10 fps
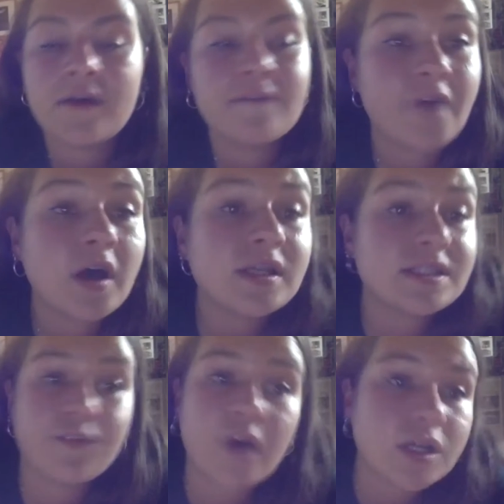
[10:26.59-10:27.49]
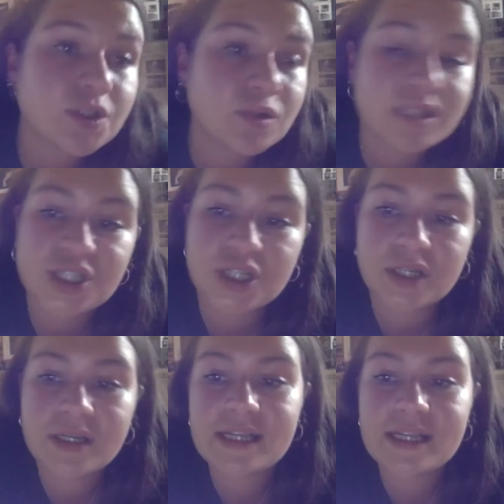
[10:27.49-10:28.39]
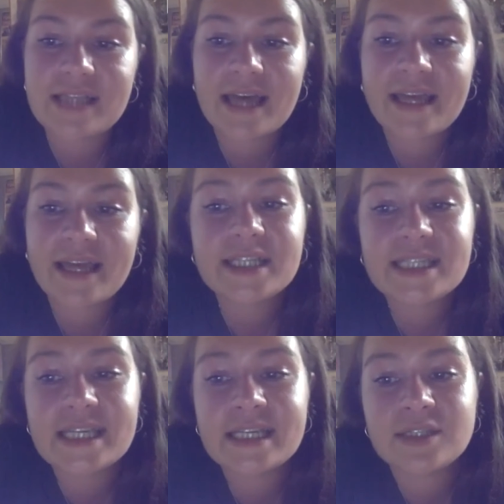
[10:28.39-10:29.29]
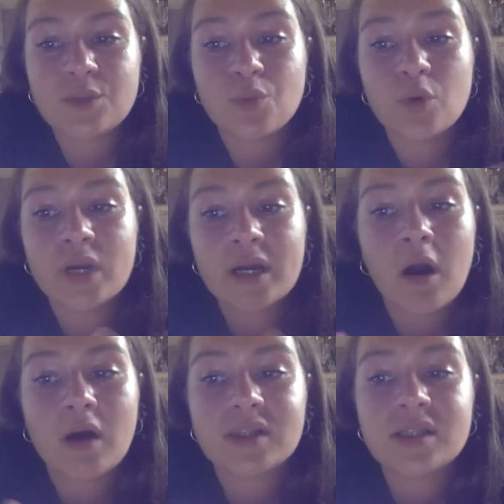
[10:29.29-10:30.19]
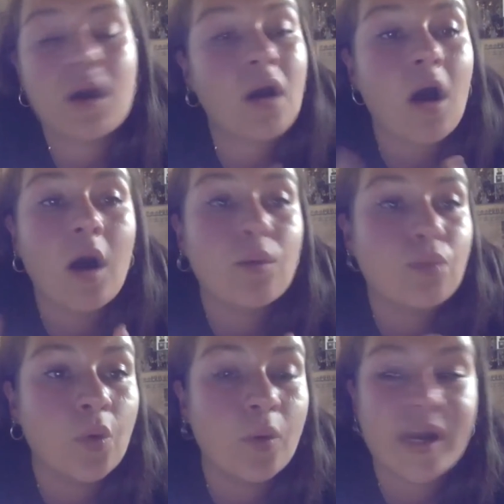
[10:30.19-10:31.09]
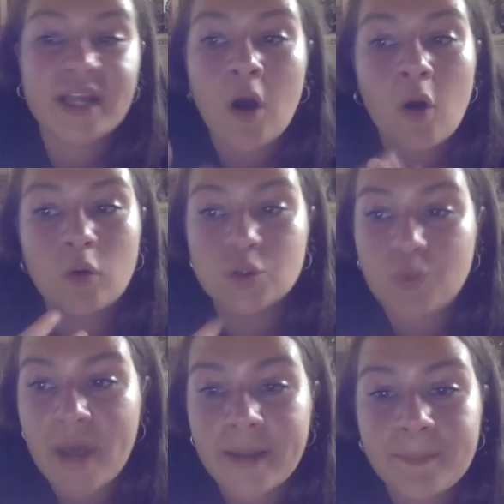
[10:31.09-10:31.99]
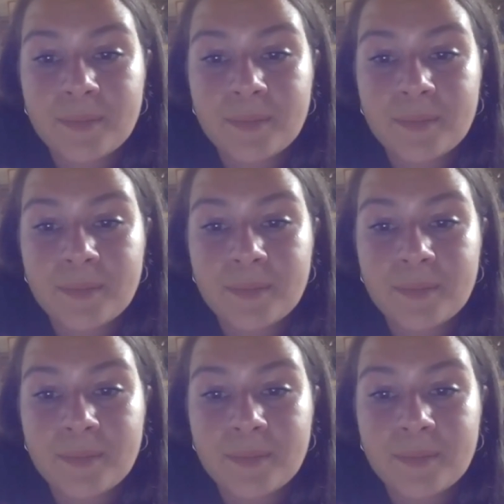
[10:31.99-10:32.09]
First, the first condition is that he sees the ruling class can't rule in the old way.